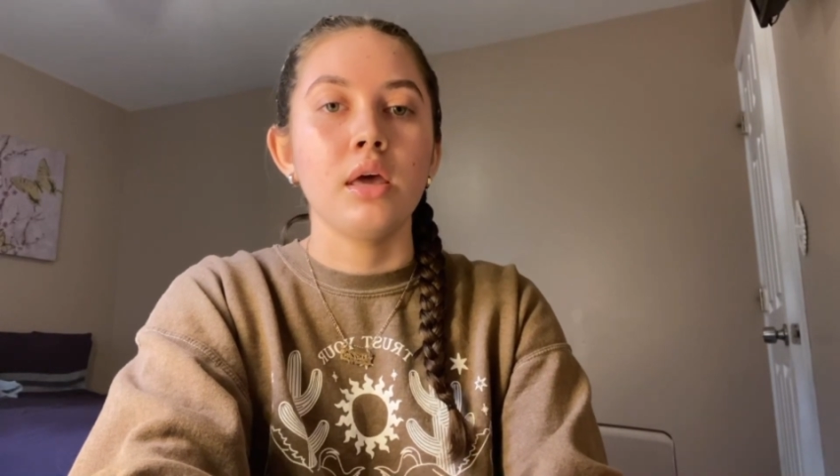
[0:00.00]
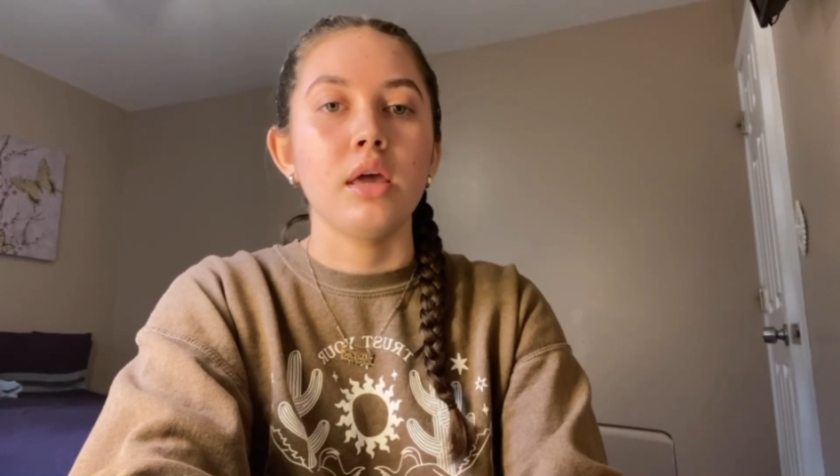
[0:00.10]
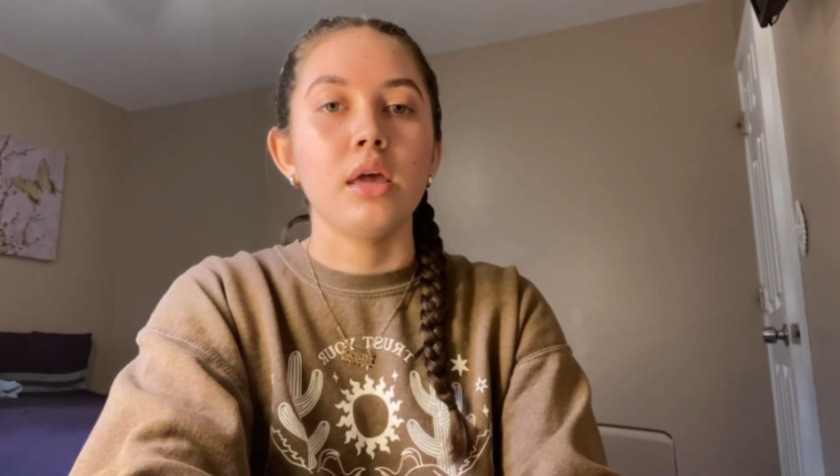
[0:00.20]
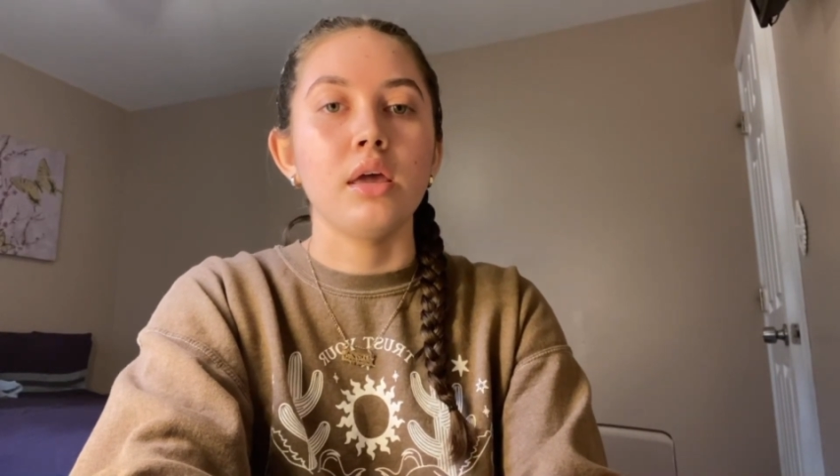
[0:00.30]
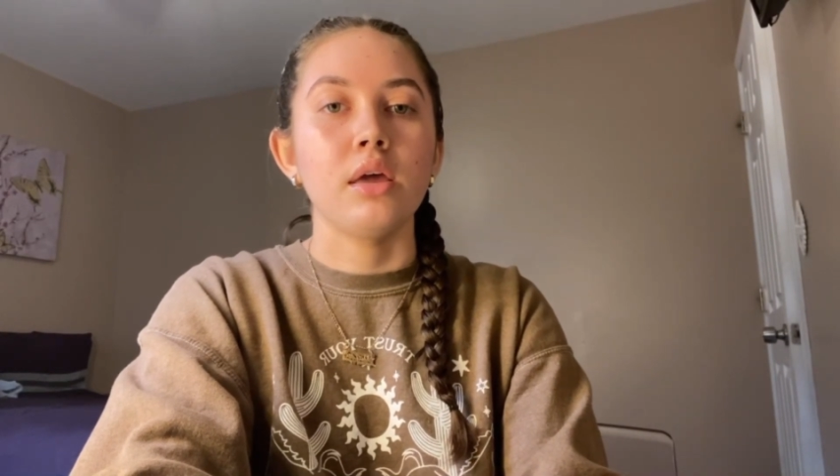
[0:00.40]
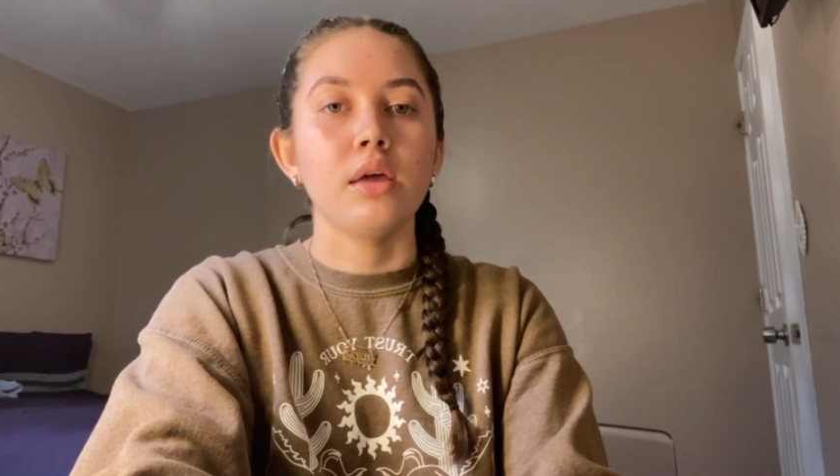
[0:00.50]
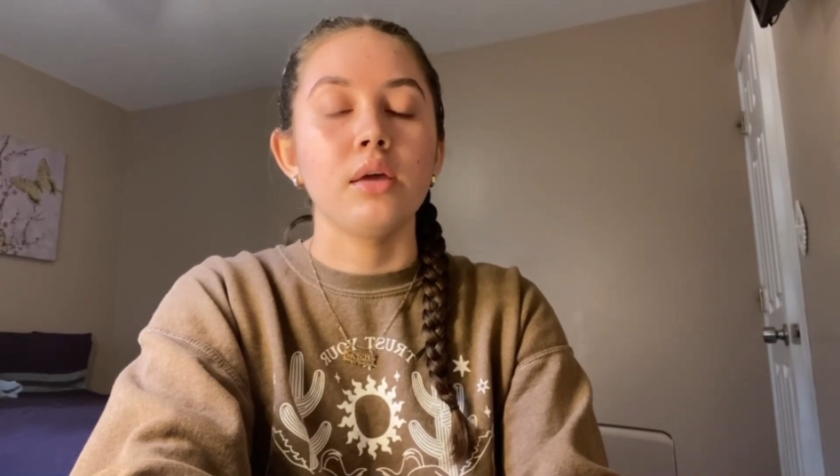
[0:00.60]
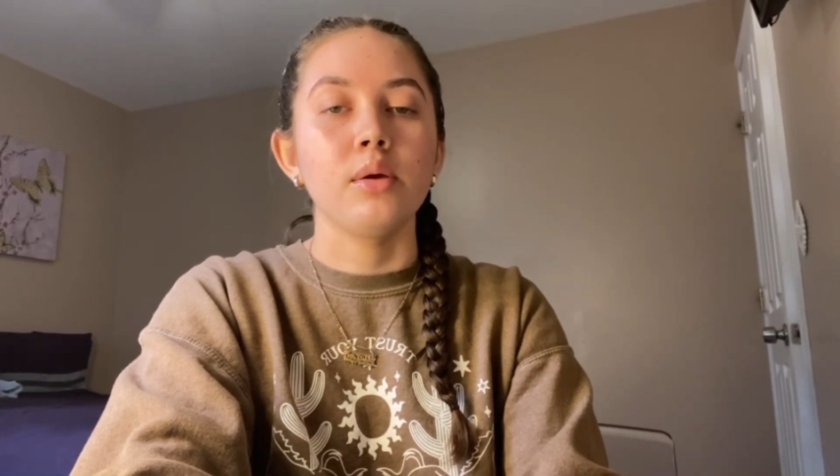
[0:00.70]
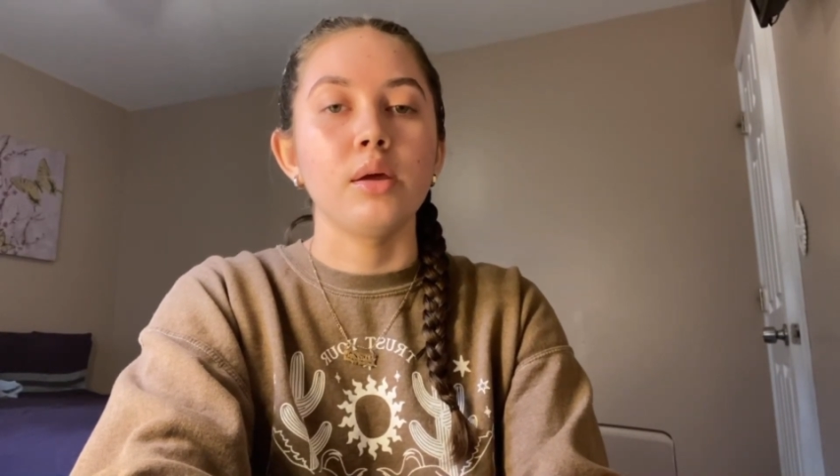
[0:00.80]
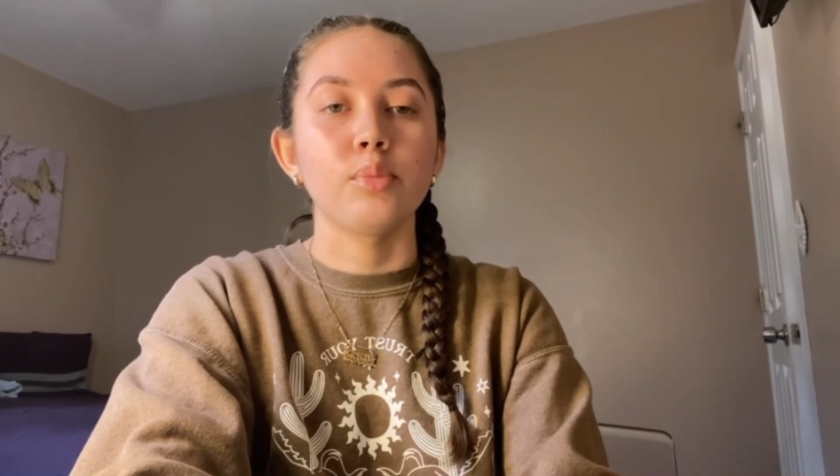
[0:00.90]
it
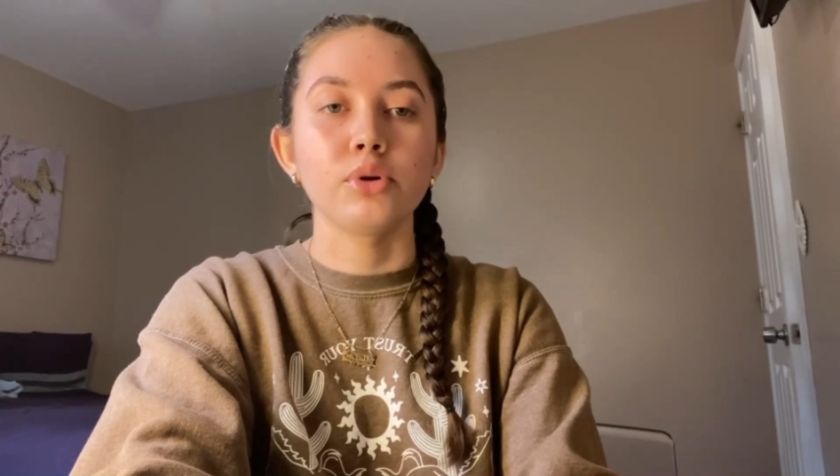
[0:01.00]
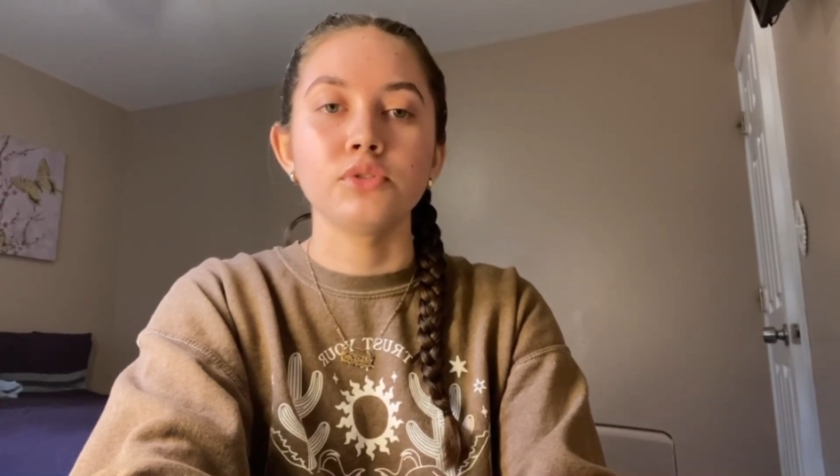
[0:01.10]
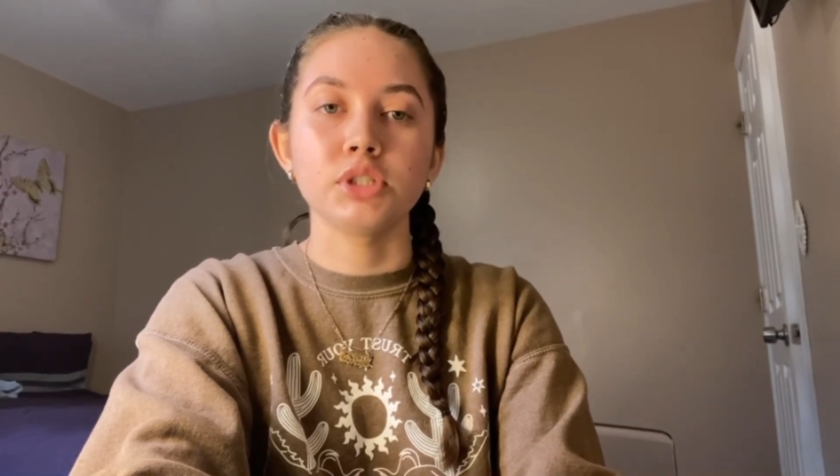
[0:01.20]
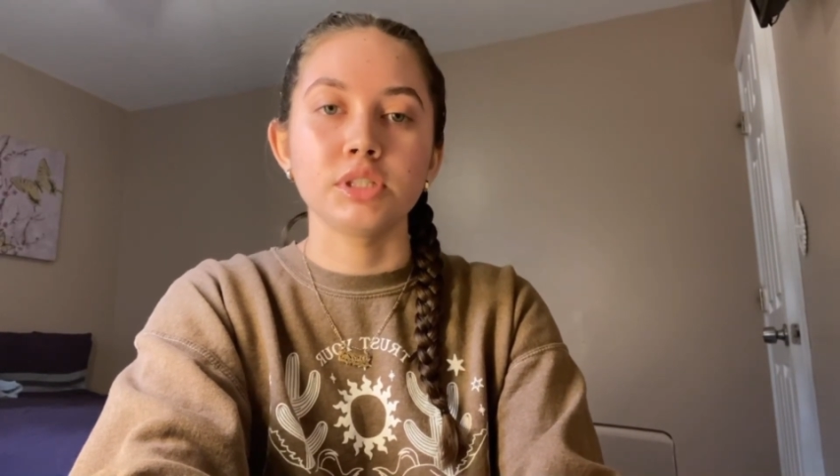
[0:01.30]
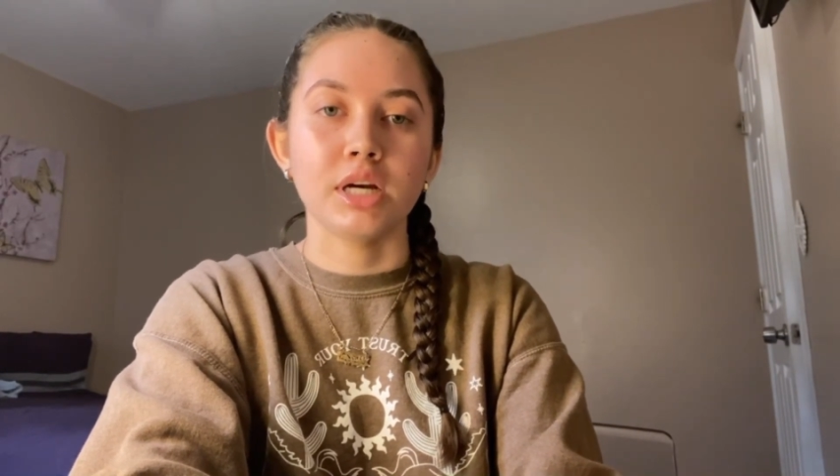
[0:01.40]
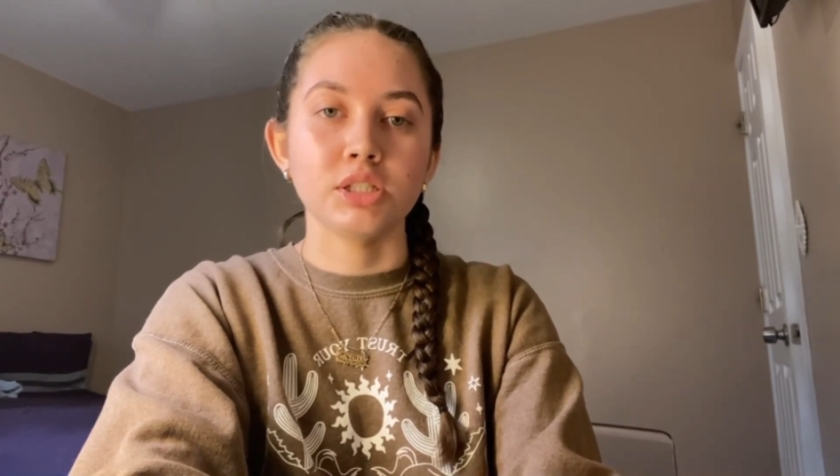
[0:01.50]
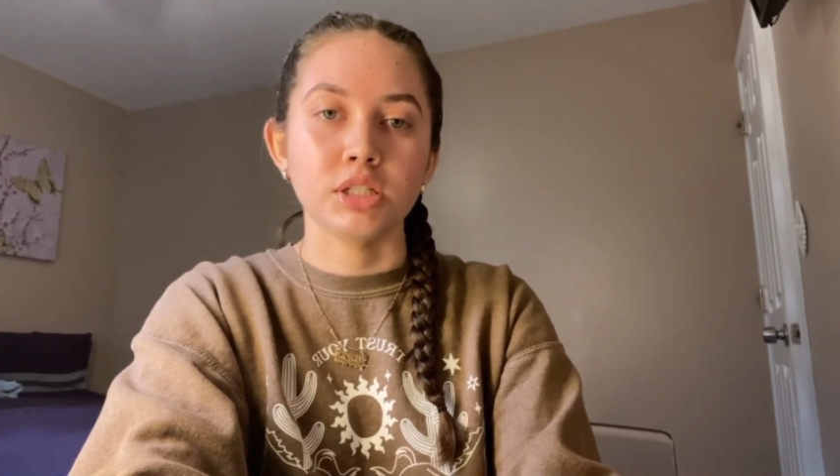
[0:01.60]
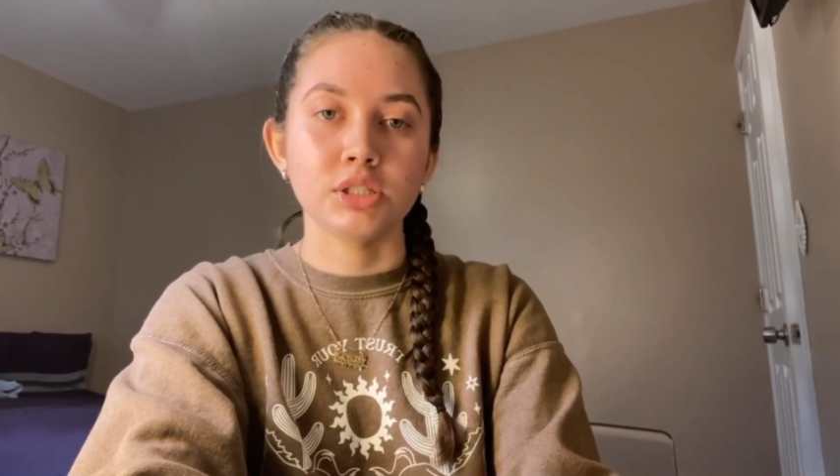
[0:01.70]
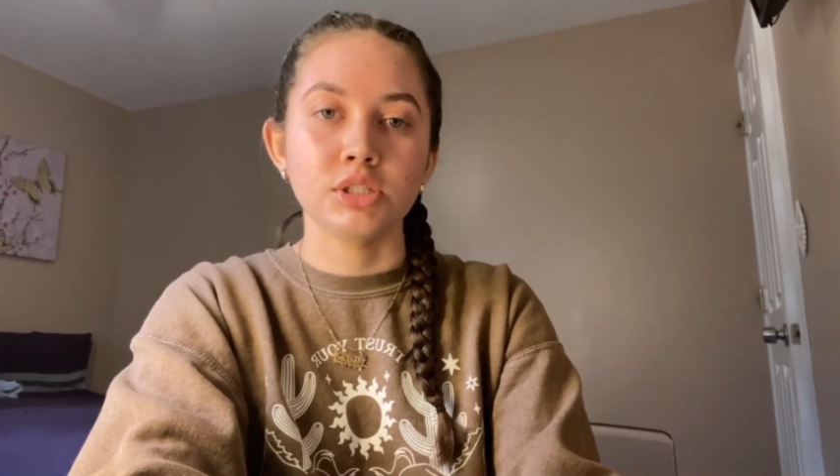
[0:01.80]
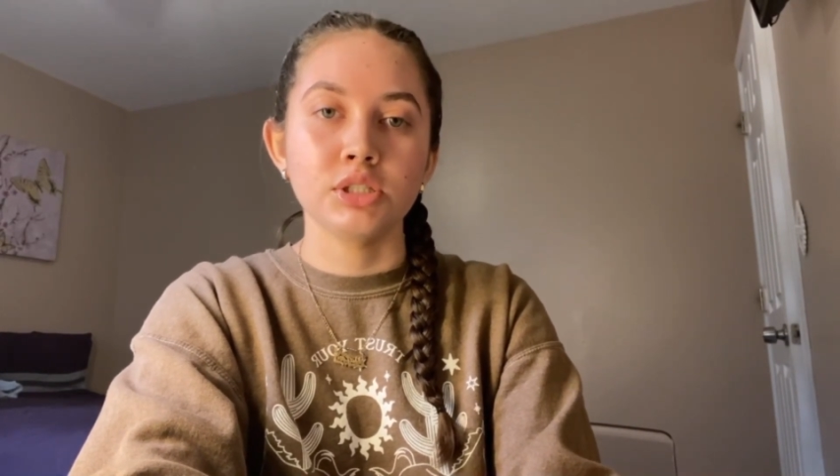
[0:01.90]
improves your
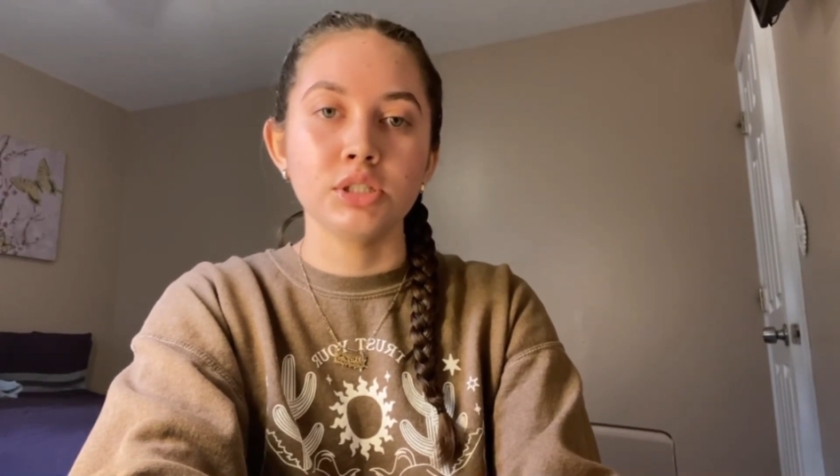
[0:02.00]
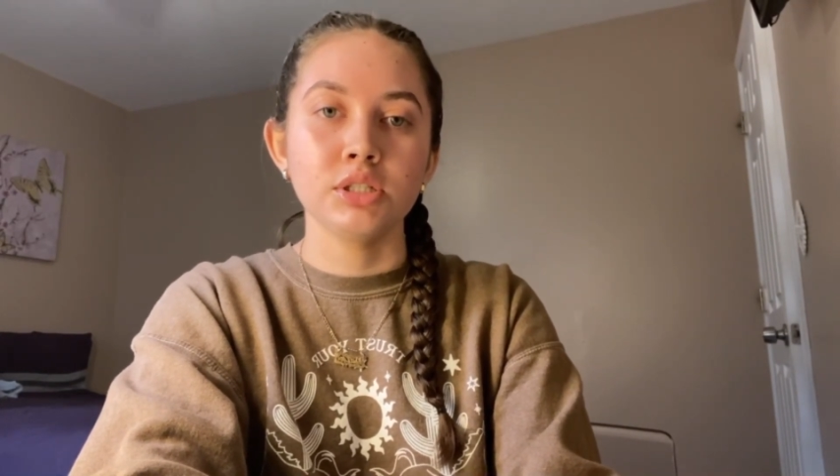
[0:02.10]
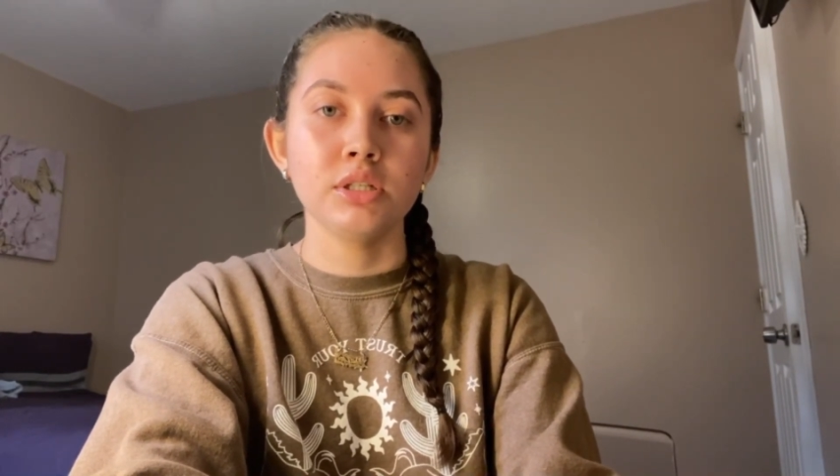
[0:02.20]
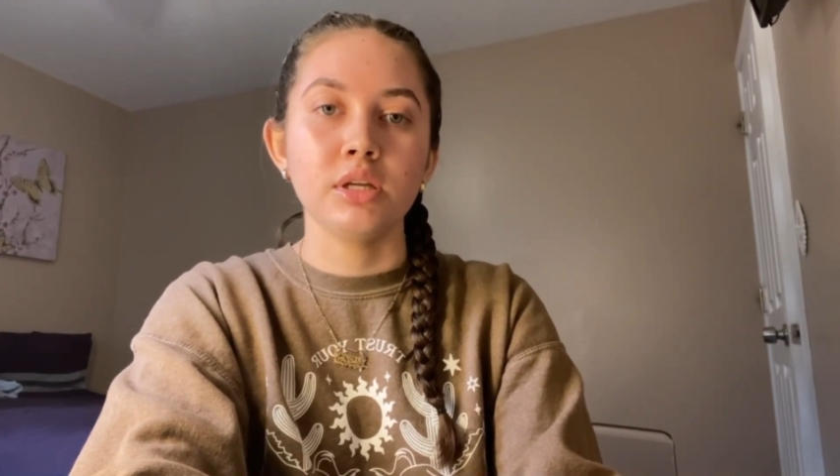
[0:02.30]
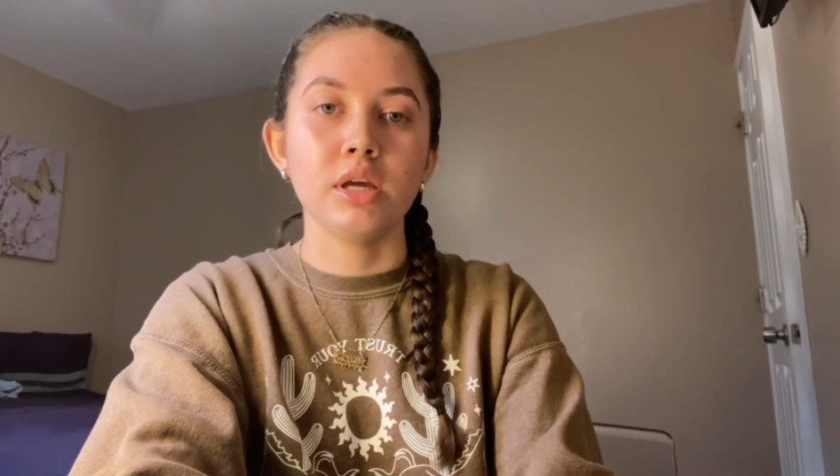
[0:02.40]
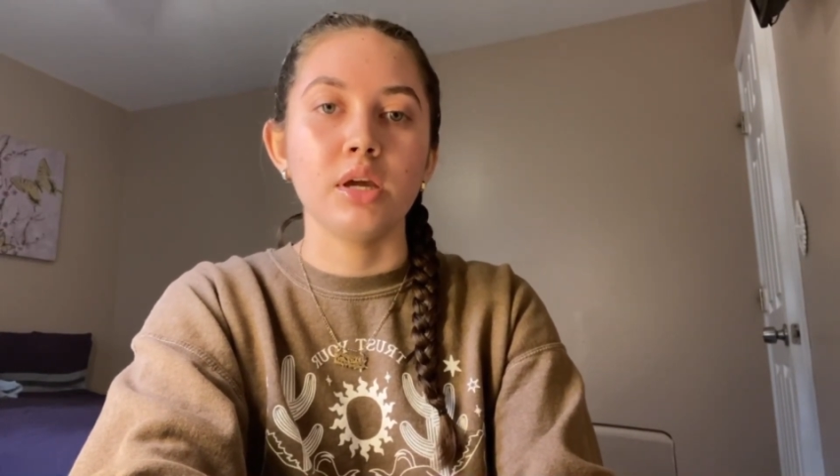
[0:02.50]
digestion,